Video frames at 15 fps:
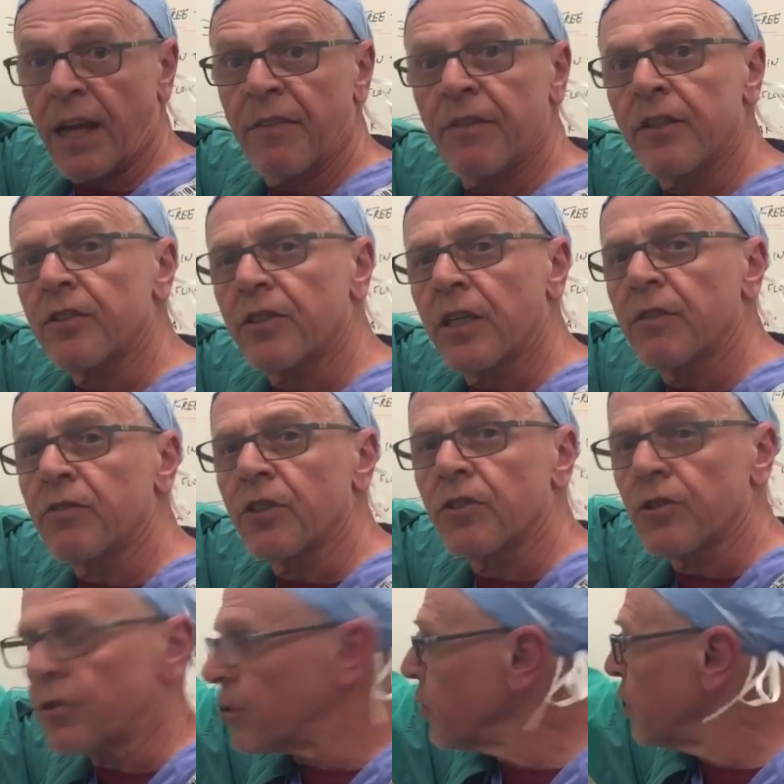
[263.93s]
and this gives
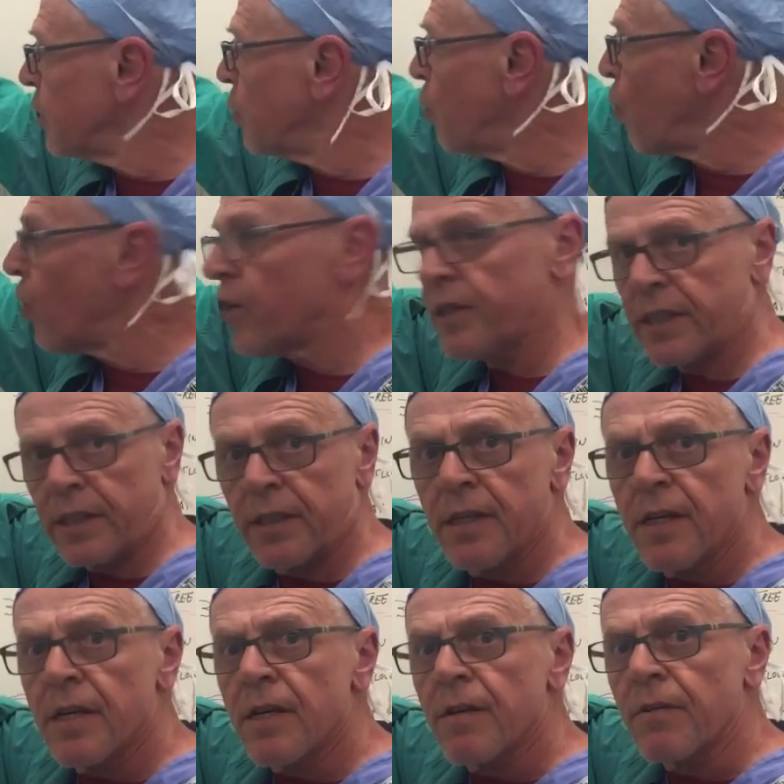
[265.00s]
us an early warning
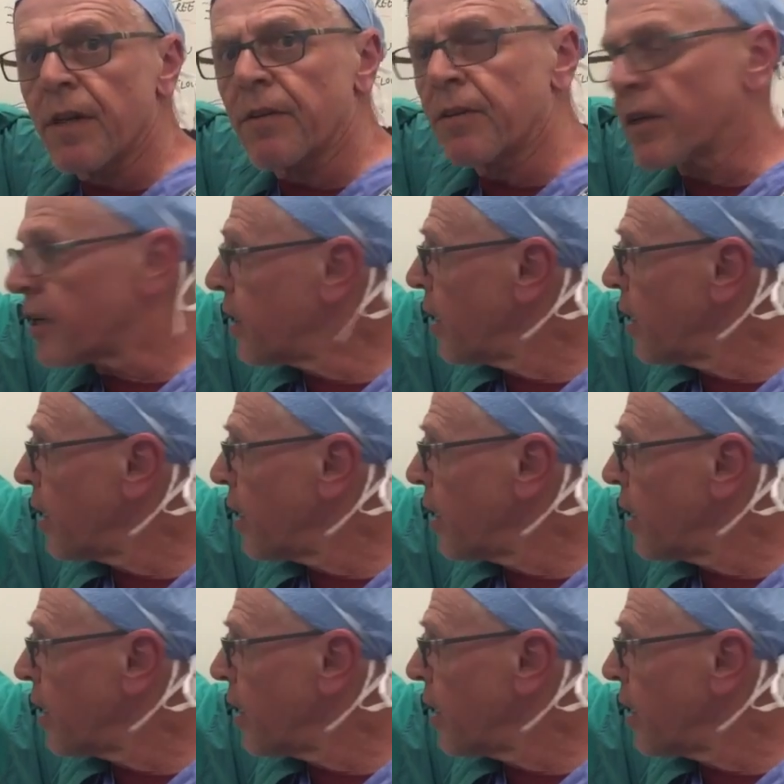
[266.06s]
that the